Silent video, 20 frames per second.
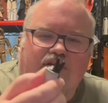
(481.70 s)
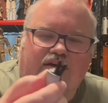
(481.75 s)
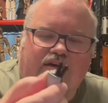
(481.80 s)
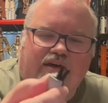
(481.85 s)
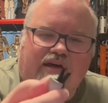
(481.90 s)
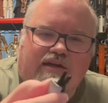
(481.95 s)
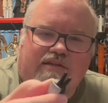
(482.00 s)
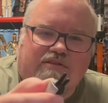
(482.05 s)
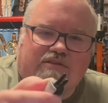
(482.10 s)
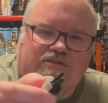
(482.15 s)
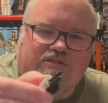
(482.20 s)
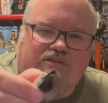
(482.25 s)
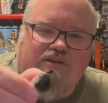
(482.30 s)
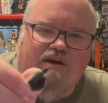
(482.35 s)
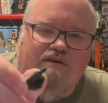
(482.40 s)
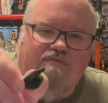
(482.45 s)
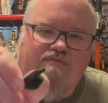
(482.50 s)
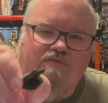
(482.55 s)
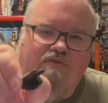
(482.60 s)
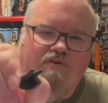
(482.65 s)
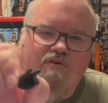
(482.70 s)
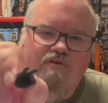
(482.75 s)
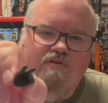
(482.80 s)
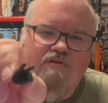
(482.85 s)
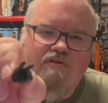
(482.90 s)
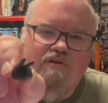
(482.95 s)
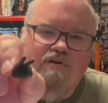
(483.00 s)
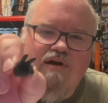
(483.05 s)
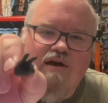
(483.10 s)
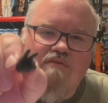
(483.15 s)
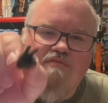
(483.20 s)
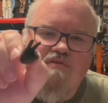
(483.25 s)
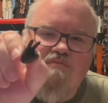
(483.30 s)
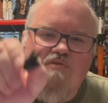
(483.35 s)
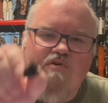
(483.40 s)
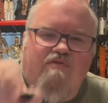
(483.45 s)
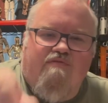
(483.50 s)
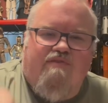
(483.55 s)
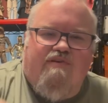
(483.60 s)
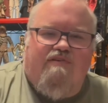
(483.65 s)
in several of the
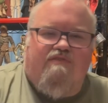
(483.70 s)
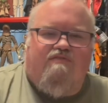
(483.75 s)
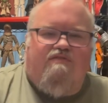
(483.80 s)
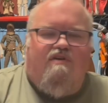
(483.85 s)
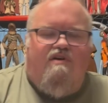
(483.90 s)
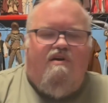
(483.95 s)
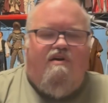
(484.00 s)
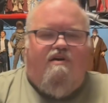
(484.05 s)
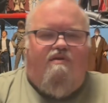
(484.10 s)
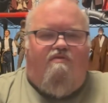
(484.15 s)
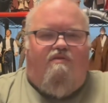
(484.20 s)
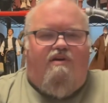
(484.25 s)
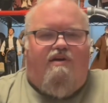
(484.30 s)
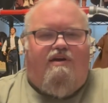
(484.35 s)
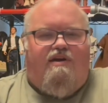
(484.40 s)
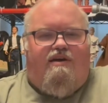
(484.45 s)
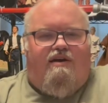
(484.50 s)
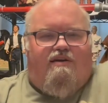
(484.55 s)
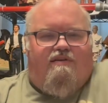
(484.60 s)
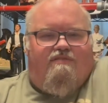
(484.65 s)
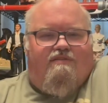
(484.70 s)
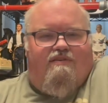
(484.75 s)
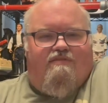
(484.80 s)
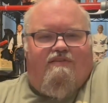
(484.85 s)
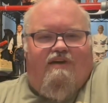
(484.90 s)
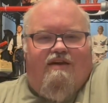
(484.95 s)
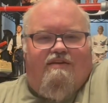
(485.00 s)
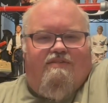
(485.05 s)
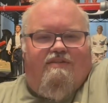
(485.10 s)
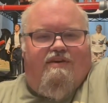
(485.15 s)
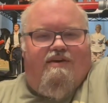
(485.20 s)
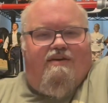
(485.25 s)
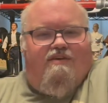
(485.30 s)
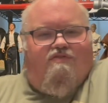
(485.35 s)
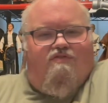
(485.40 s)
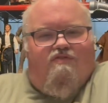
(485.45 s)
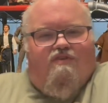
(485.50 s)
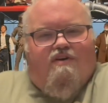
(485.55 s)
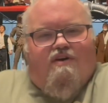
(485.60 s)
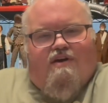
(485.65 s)
movies where he does like
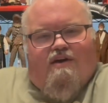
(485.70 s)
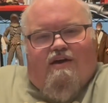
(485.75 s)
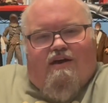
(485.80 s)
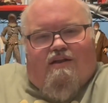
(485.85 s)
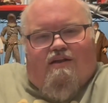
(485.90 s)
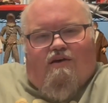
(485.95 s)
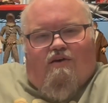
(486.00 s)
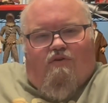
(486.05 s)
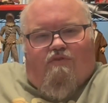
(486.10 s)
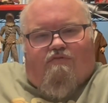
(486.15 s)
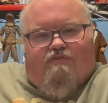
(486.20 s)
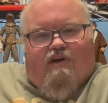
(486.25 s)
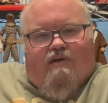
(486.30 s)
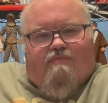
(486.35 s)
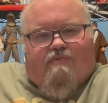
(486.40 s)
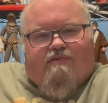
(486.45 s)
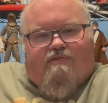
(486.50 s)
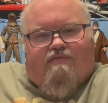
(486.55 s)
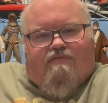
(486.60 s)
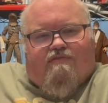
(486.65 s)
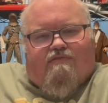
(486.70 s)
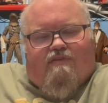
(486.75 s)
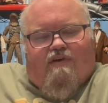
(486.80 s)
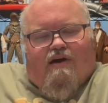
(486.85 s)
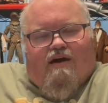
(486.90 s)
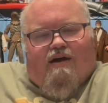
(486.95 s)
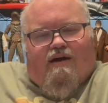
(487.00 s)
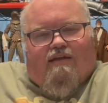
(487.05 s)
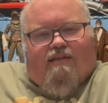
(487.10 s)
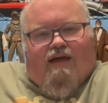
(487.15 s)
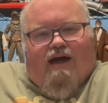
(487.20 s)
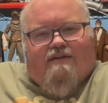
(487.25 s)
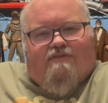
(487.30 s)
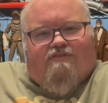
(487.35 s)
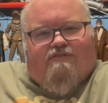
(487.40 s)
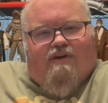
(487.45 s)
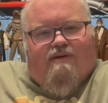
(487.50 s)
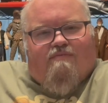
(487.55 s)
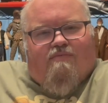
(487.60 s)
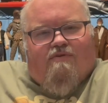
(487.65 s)
this and holds up his
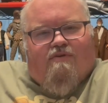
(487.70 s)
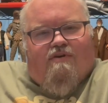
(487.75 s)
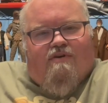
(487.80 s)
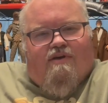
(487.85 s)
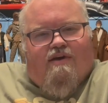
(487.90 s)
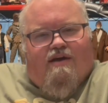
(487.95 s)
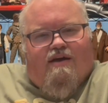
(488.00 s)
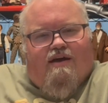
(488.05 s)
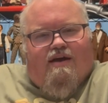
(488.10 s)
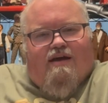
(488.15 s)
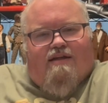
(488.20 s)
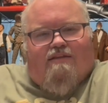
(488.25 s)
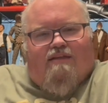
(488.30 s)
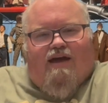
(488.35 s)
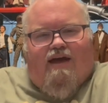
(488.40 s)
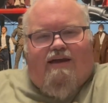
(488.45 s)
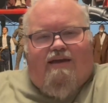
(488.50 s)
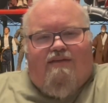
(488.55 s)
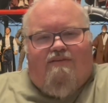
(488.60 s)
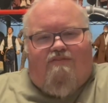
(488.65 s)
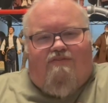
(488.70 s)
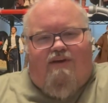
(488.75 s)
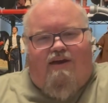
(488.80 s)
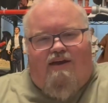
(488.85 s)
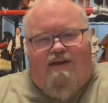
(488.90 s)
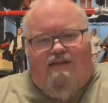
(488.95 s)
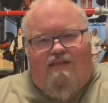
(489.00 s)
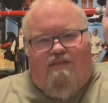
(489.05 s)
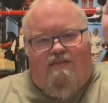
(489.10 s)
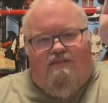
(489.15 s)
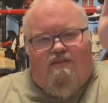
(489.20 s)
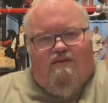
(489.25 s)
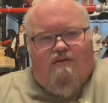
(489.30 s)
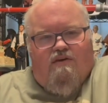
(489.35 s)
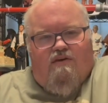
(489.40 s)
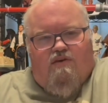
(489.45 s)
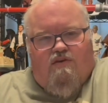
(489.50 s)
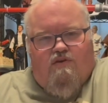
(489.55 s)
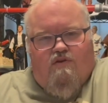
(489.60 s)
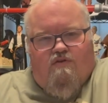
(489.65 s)
lightsaber and like it's saying,
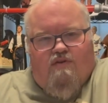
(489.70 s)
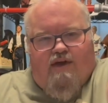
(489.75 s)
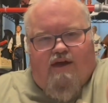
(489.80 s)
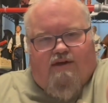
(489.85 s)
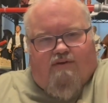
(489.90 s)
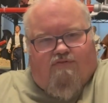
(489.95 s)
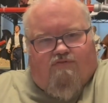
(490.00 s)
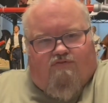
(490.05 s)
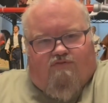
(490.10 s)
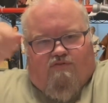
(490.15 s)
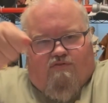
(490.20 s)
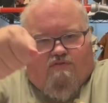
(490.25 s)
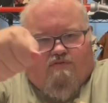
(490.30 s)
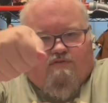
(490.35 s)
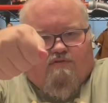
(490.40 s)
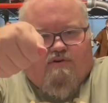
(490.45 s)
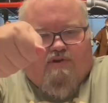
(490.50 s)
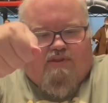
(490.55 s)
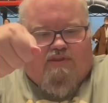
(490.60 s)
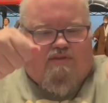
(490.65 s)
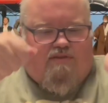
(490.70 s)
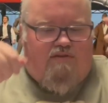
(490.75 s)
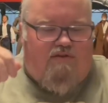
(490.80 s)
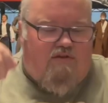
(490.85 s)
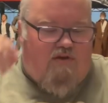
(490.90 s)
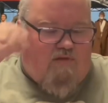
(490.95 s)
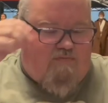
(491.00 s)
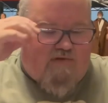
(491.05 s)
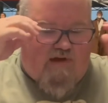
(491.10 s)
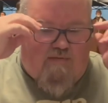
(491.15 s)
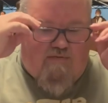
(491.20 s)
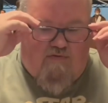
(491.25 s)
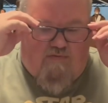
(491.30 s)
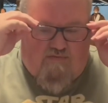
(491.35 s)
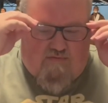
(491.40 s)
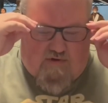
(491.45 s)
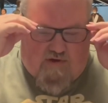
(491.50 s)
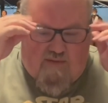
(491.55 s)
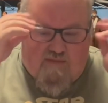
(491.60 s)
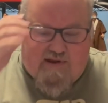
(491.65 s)
"You're next." And, you know, I'm
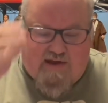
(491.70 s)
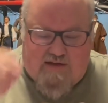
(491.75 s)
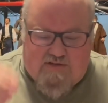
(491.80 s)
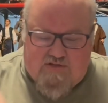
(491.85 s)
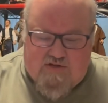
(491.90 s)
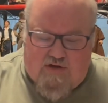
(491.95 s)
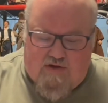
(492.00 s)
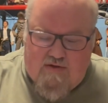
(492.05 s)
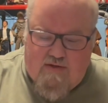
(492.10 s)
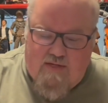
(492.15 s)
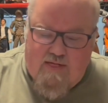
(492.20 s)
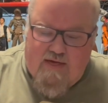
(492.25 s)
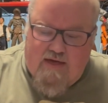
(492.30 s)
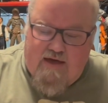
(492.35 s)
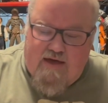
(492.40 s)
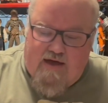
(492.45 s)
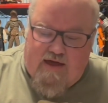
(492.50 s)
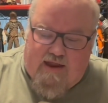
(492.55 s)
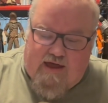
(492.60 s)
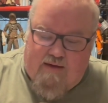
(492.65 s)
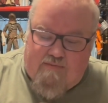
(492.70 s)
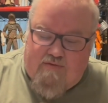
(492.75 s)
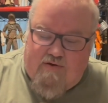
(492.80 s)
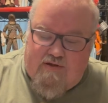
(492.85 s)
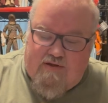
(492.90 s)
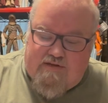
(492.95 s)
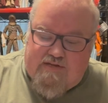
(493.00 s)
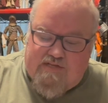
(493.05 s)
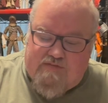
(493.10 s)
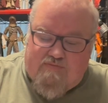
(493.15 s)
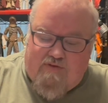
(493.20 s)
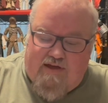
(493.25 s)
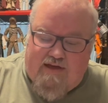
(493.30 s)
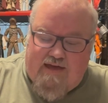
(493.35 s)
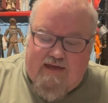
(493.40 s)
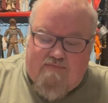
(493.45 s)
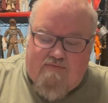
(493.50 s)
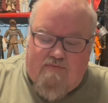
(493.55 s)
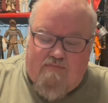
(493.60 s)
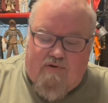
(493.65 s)
coming at you. And I'm going to display
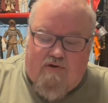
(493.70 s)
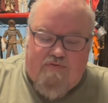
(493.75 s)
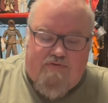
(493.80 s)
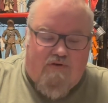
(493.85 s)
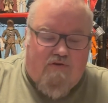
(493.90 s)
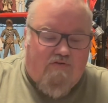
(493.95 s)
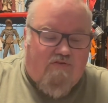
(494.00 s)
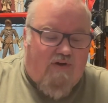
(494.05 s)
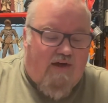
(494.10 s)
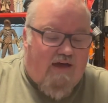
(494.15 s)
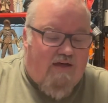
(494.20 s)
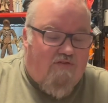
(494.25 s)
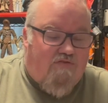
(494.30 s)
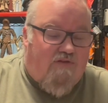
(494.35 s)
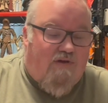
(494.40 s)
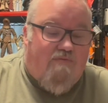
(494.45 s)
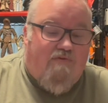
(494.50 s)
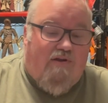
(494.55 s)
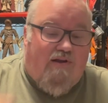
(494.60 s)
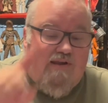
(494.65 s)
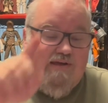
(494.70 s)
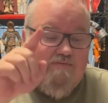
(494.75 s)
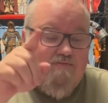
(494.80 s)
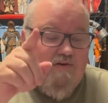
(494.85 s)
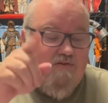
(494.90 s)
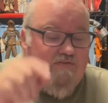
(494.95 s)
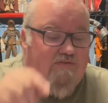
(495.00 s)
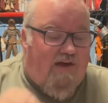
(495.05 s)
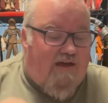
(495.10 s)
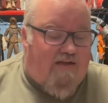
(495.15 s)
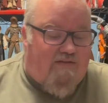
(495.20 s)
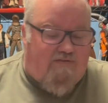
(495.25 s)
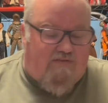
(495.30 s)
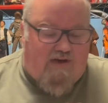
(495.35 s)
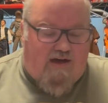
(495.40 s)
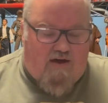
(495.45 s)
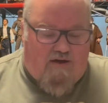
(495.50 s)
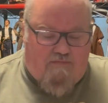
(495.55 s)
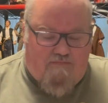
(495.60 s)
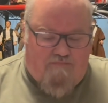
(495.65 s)
him with both those hands, so I'm going to leave those hands out.